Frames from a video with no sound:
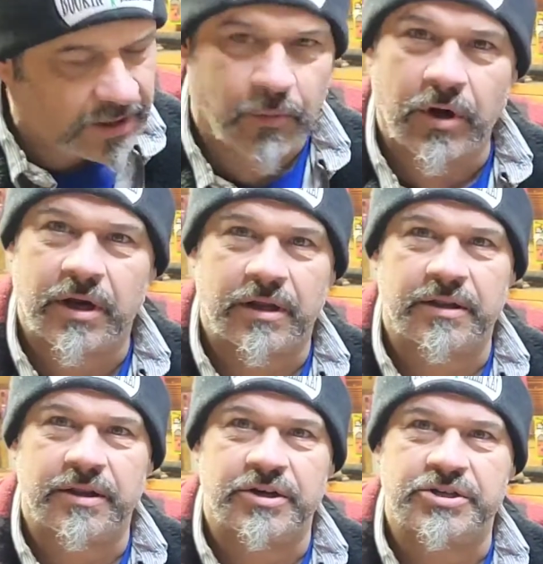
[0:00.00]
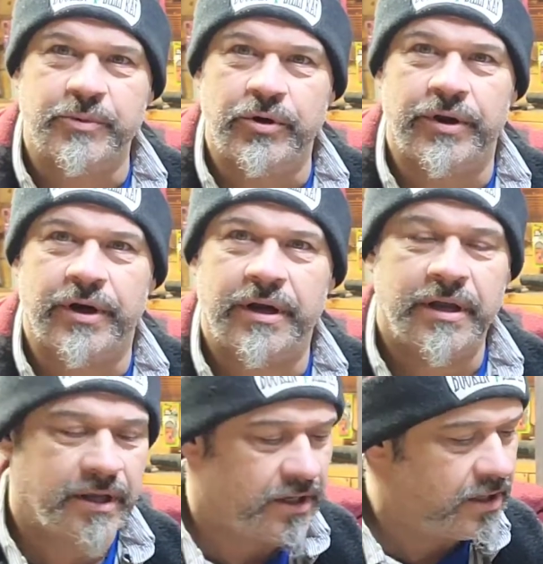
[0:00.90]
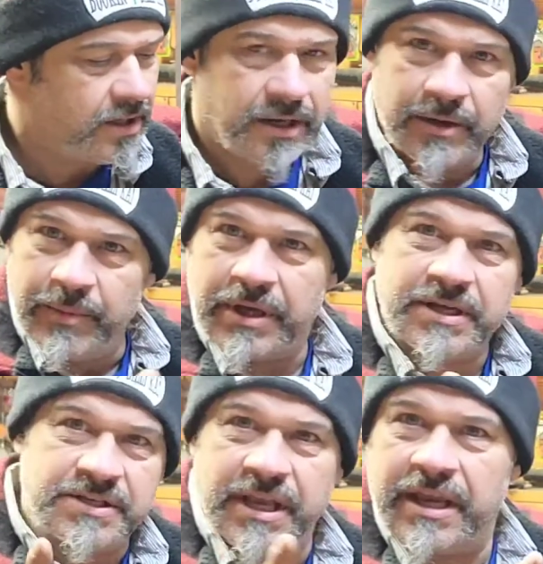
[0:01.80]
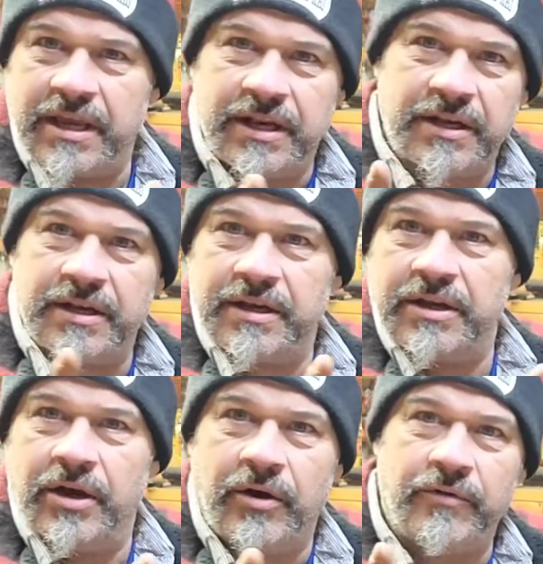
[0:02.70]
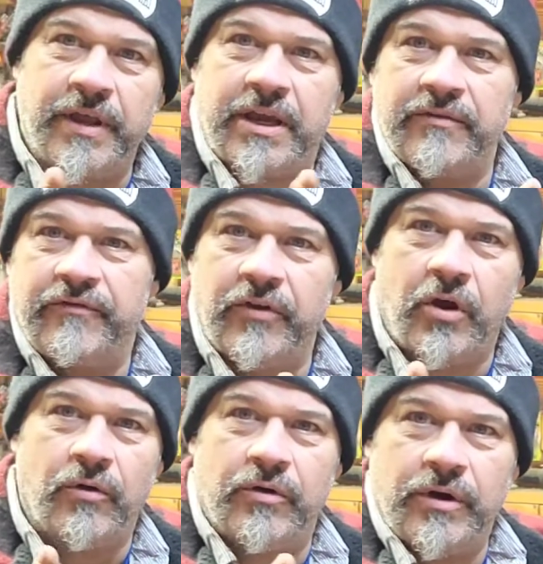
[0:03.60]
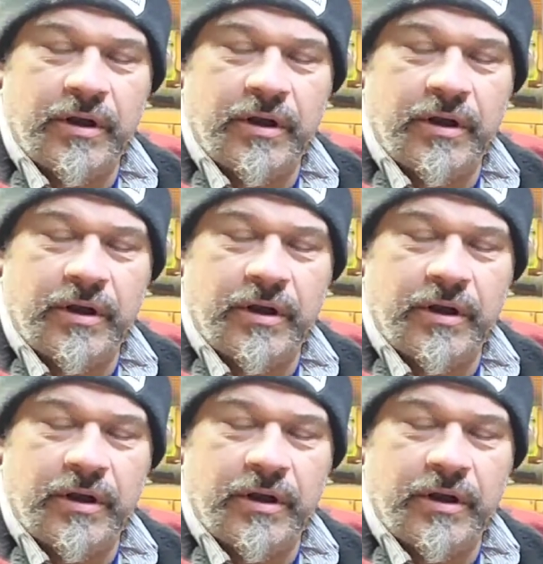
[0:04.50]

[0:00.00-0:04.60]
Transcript: work. They're smoother because they can, you know, they can float.